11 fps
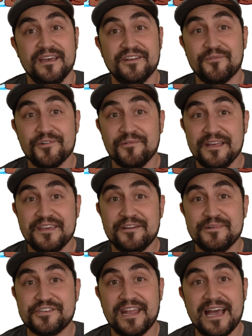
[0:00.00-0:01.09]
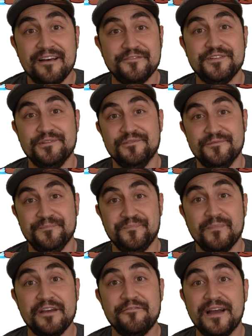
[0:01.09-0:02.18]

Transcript: Nor do I think we should have to. My